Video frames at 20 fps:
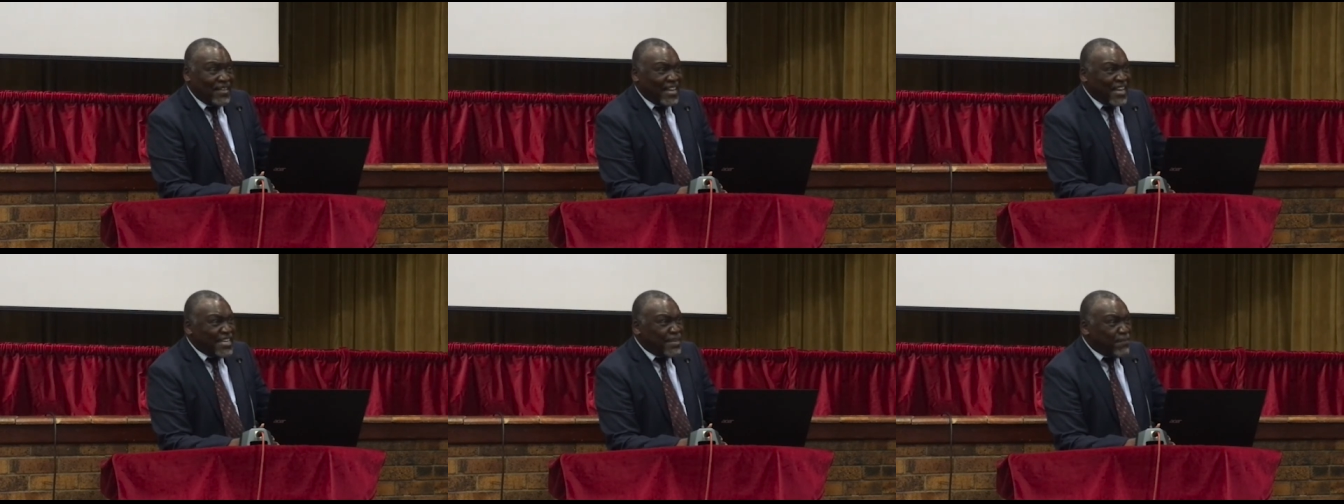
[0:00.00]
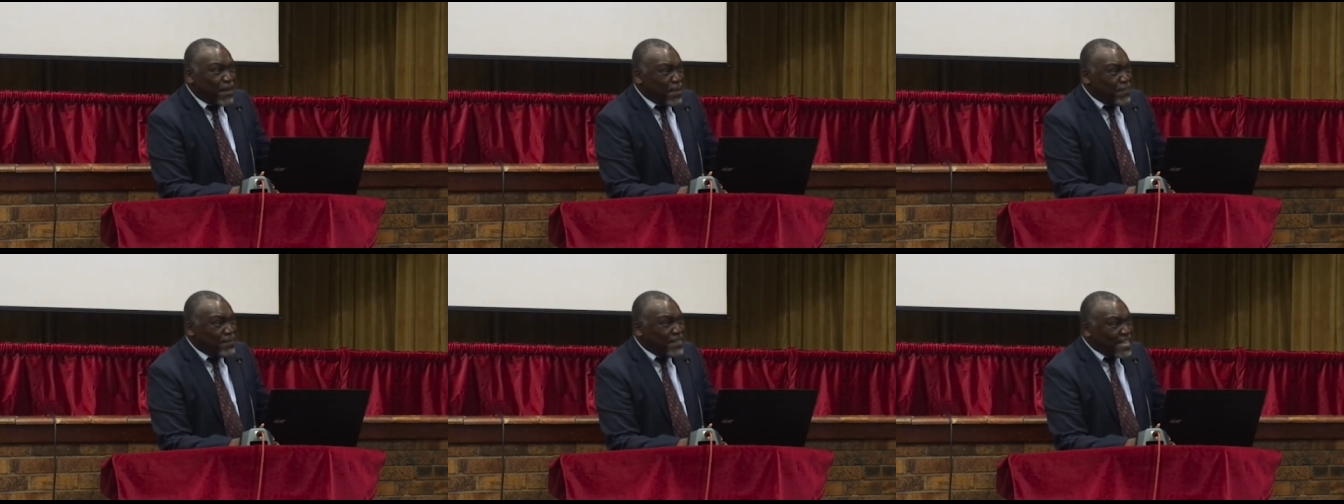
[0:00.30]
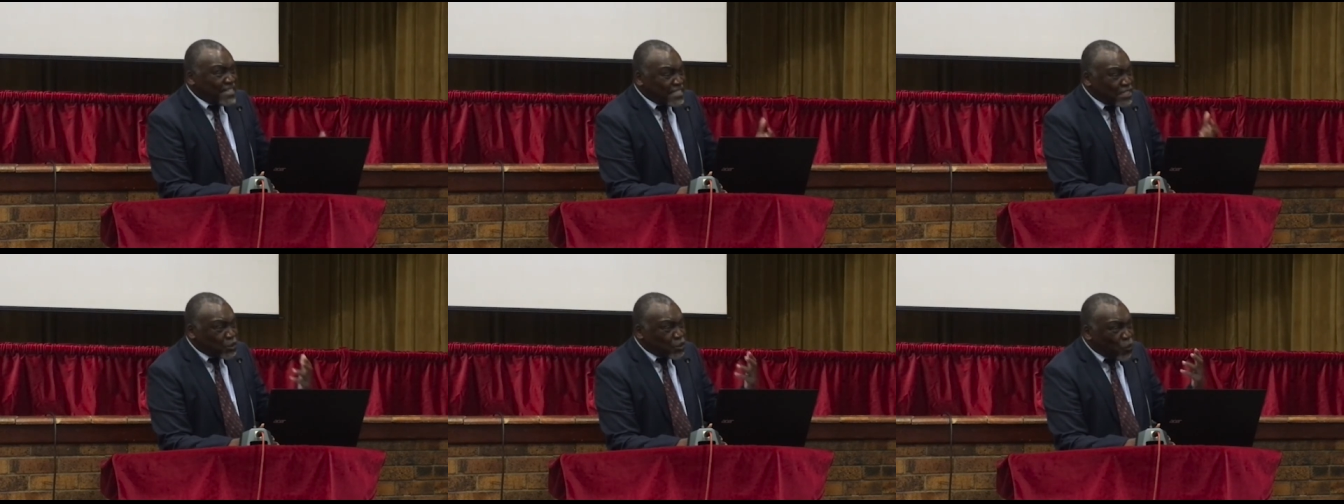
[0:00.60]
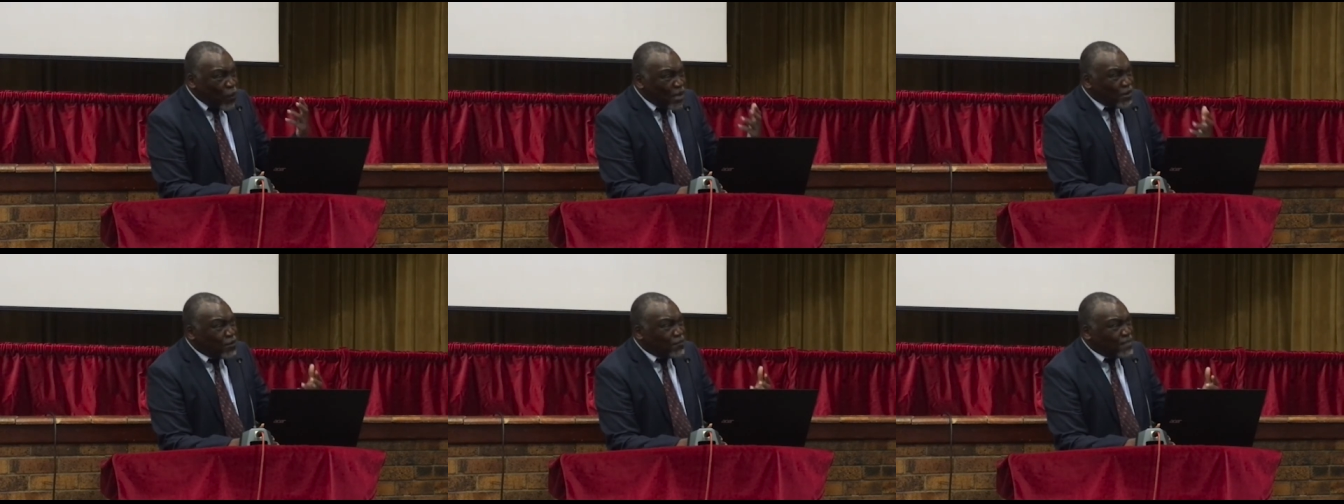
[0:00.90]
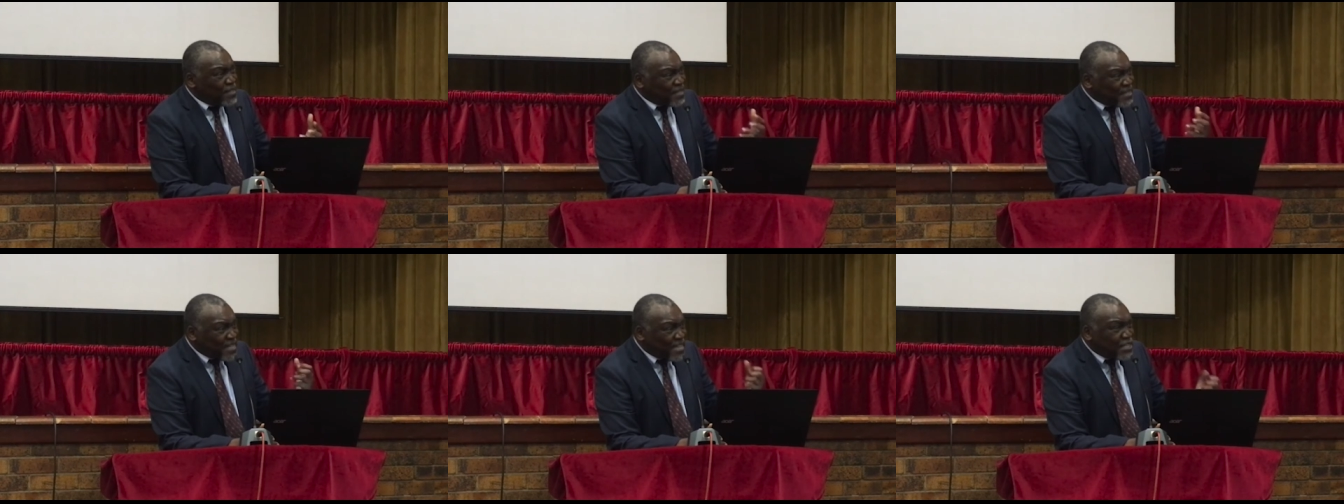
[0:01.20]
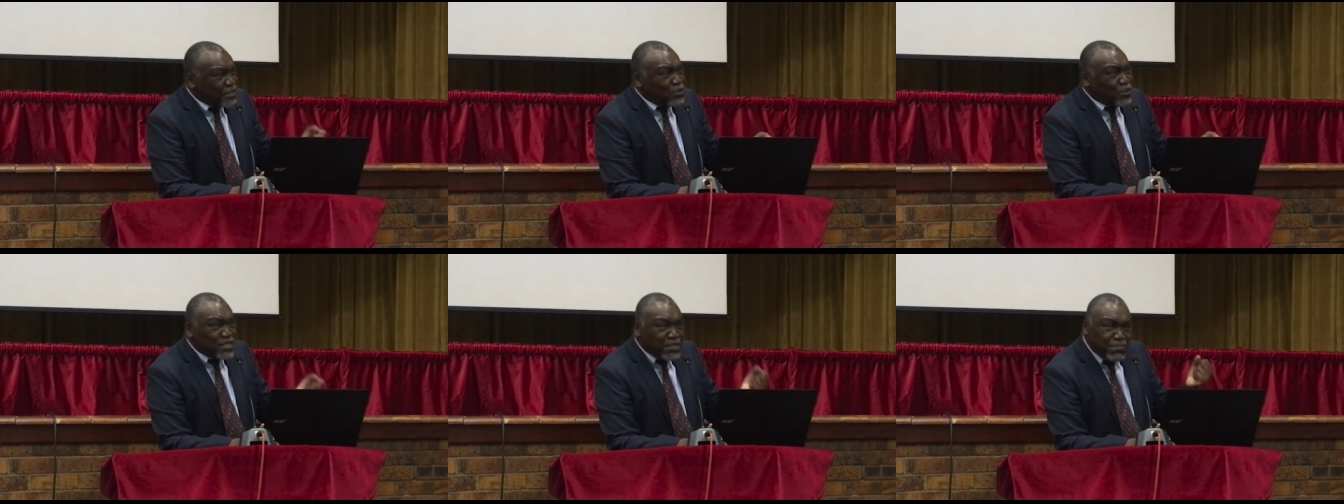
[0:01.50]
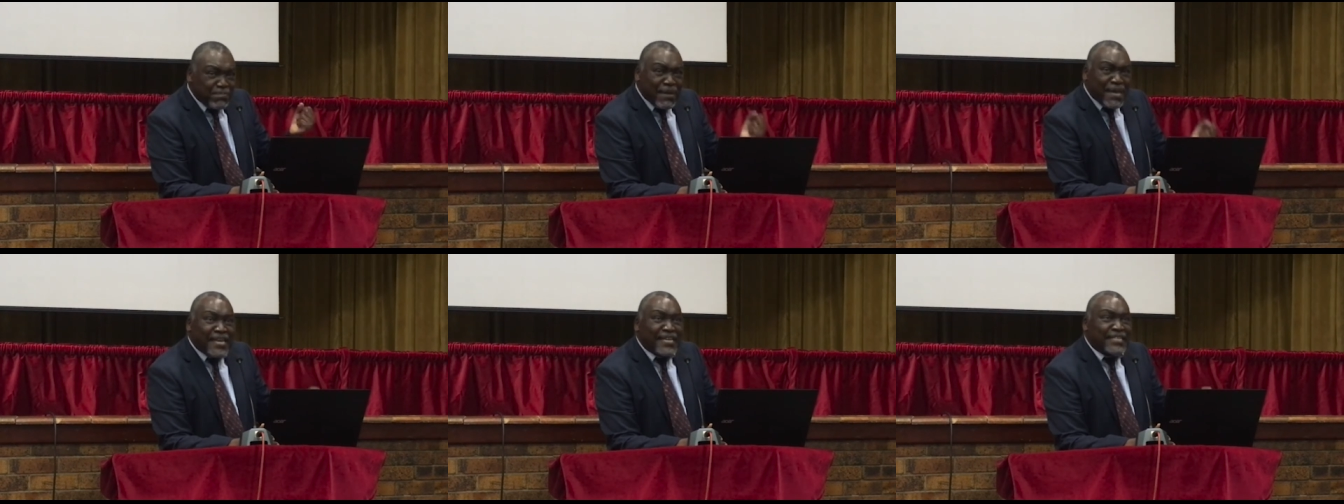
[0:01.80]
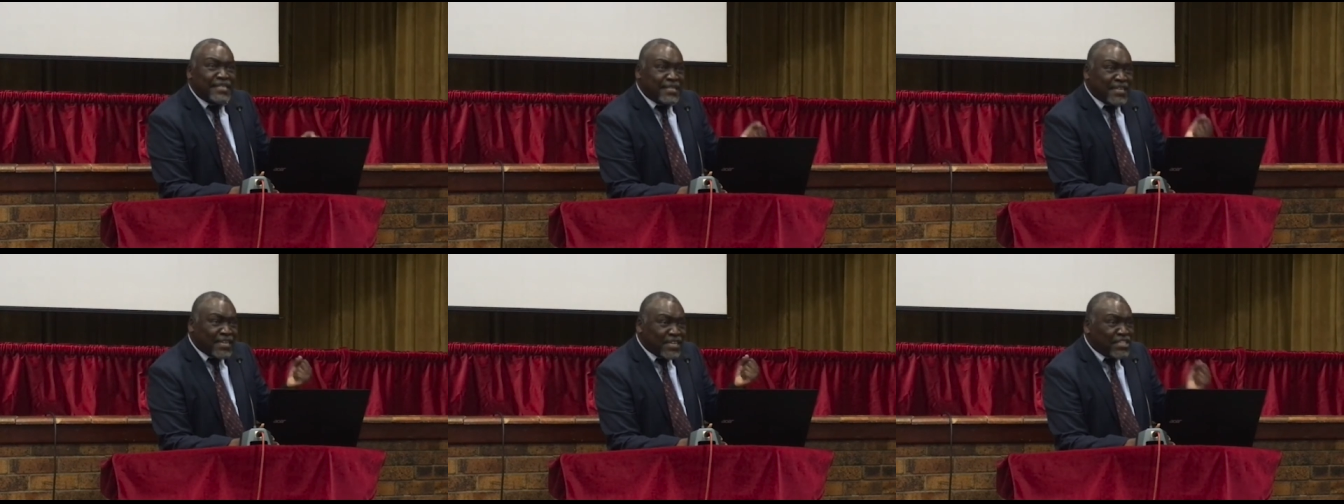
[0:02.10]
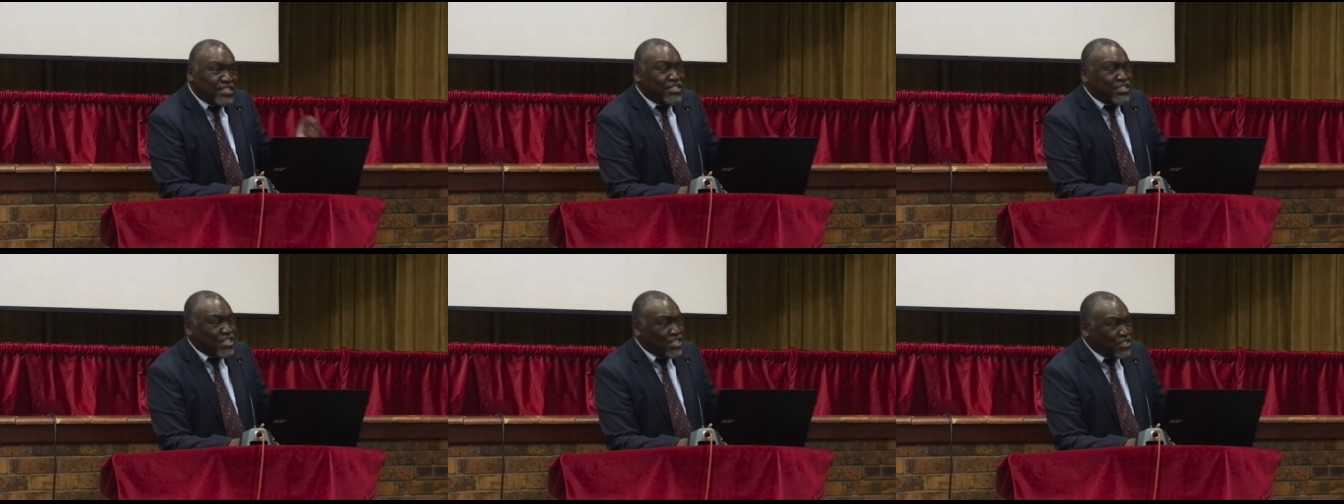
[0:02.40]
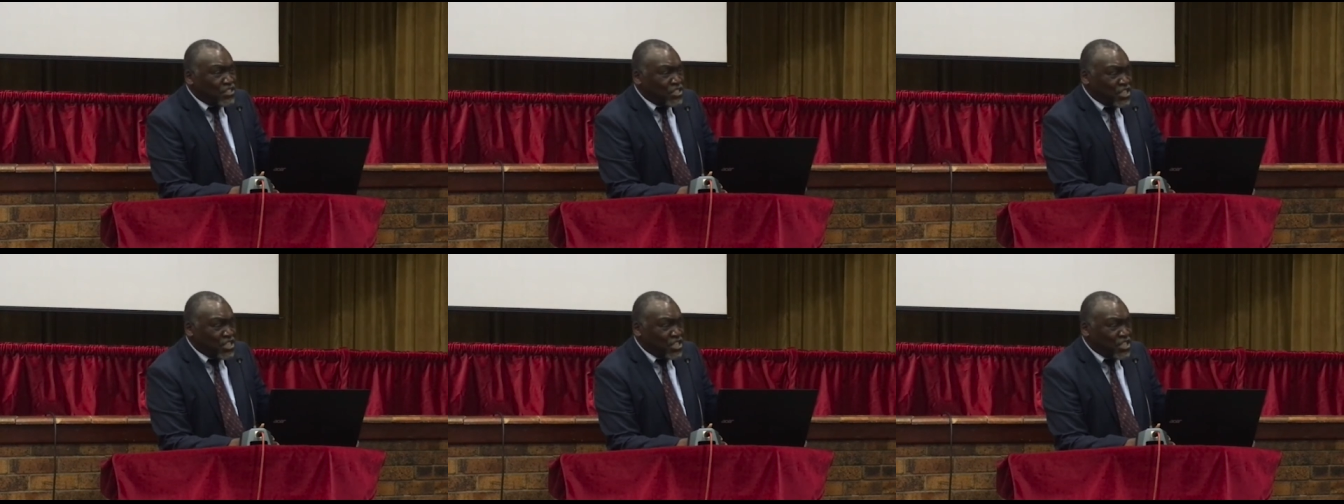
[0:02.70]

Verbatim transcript: And maybe that is one of the things which made the Christian